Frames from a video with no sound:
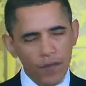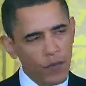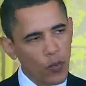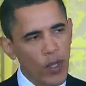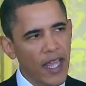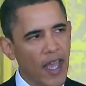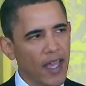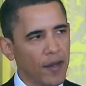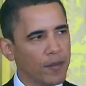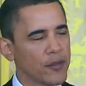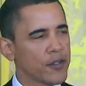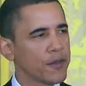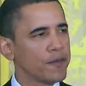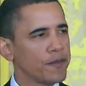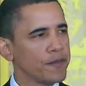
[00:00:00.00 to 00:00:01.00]
3
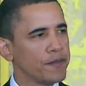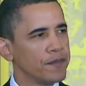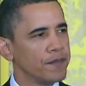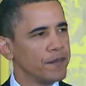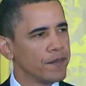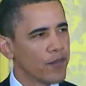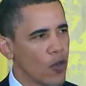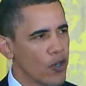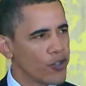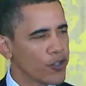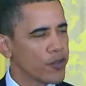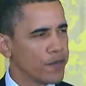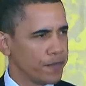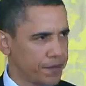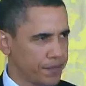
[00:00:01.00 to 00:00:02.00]
items.
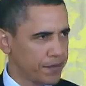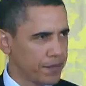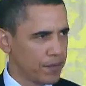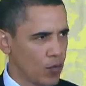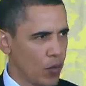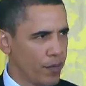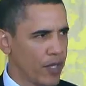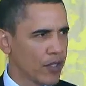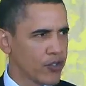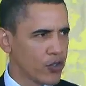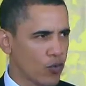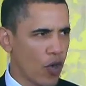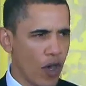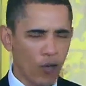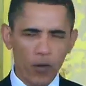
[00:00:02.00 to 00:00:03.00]
First, we'll build
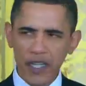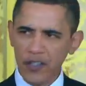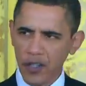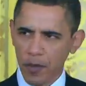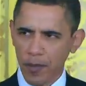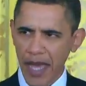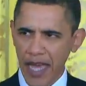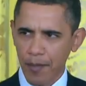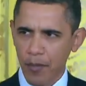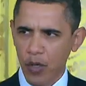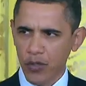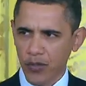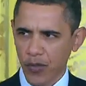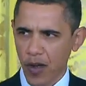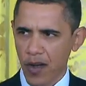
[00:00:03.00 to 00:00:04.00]
strong regional
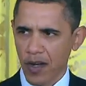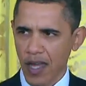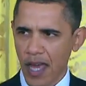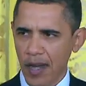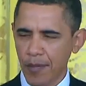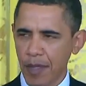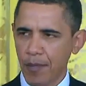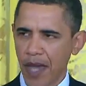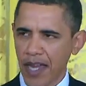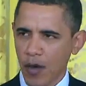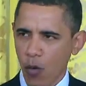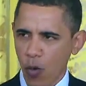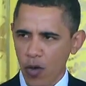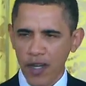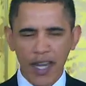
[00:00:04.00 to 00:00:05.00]
backbones for our economy by
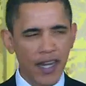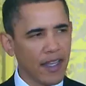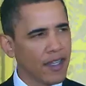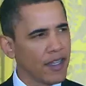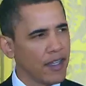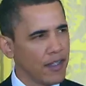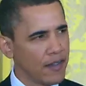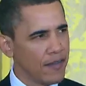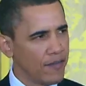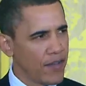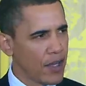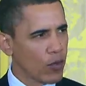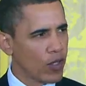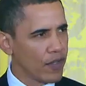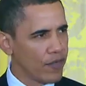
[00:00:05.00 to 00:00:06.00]
coordinating
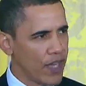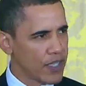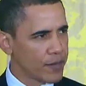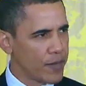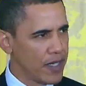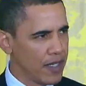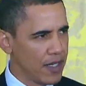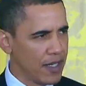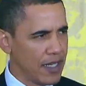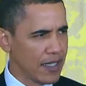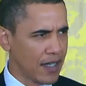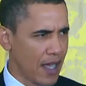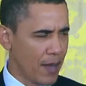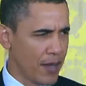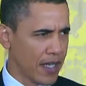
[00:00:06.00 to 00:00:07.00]
federal investment in
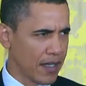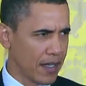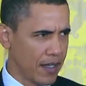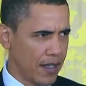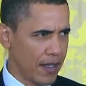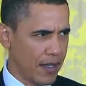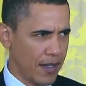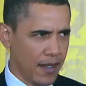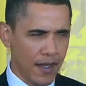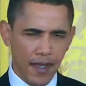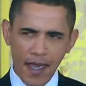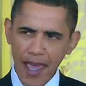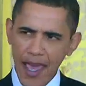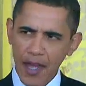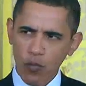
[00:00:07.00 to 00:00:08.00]
economic
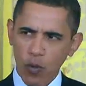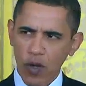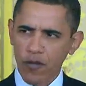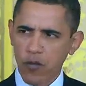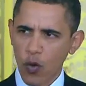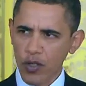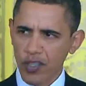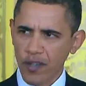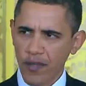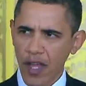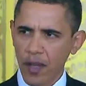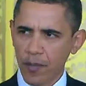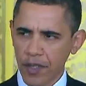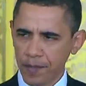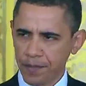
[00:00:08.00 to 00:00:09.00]
and workforce
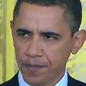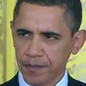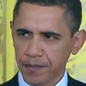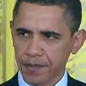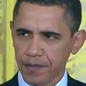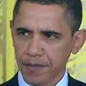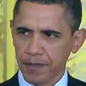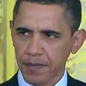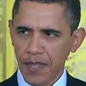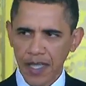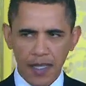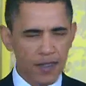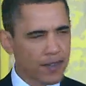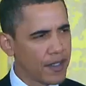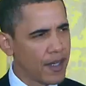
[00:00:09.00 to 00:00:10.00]
development,
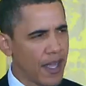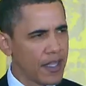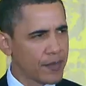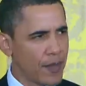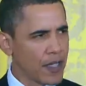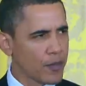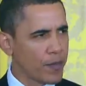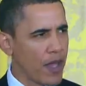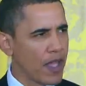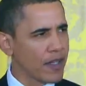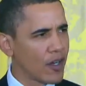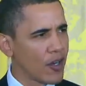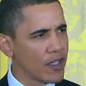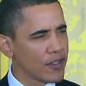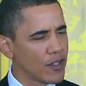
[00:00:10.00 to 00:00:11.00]
because today's
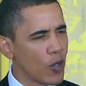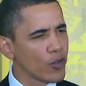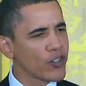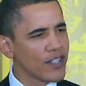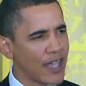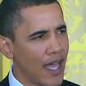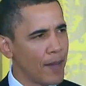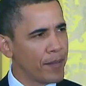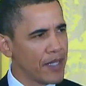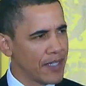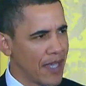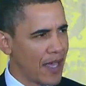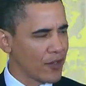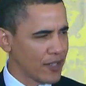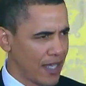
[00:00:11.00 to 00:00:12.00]
metropolitan areas don't stop at
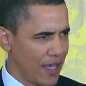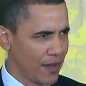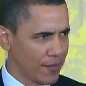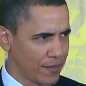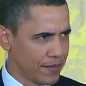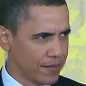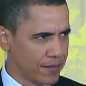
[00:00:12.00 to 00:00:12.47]
downtown.